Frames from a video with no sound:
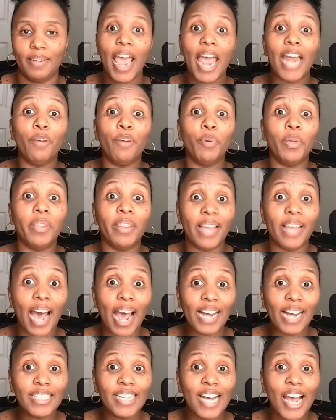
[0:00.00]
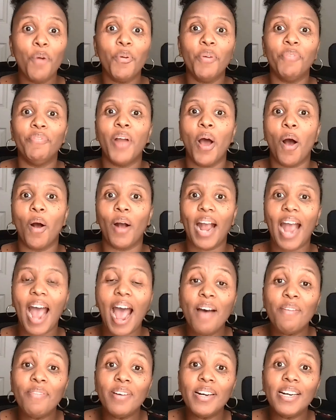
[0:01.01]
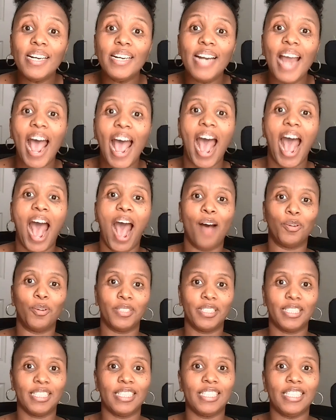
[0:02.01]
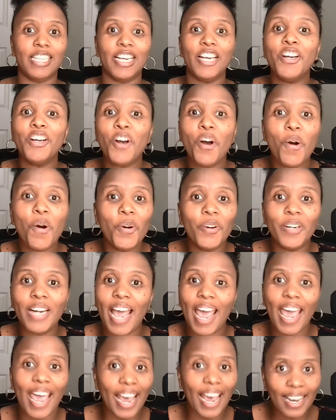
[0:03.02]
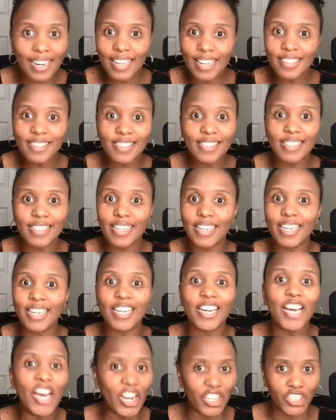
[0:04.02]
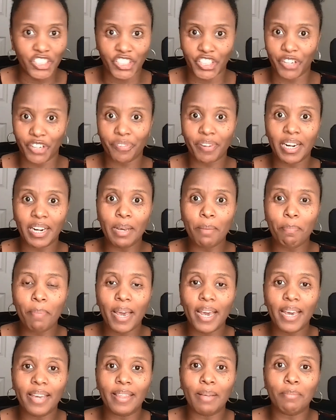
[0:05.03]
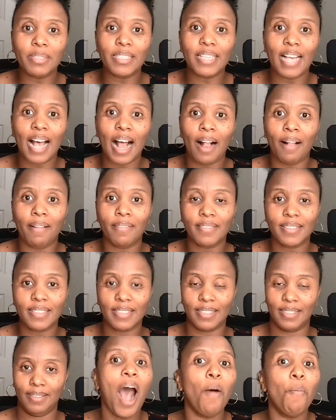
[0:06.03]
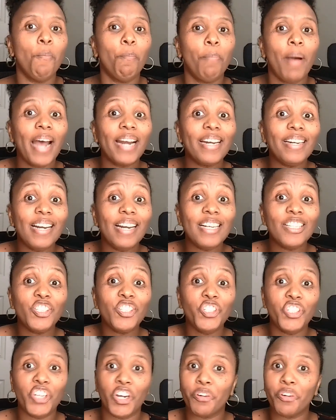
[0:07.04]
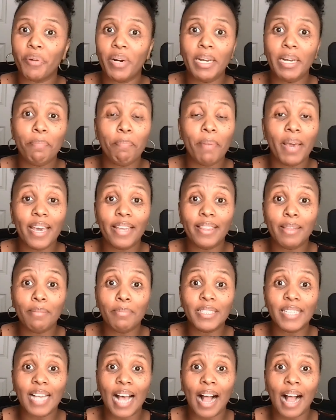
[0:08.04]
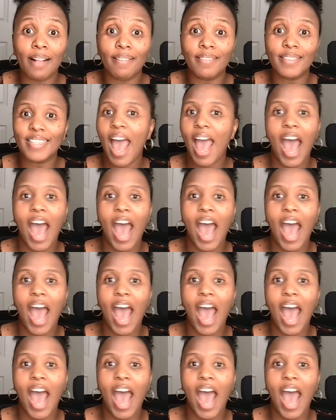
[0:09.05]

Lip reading: And with that, we've now covered how single owner LLC generally pay themselves, how partners generally pay themselves,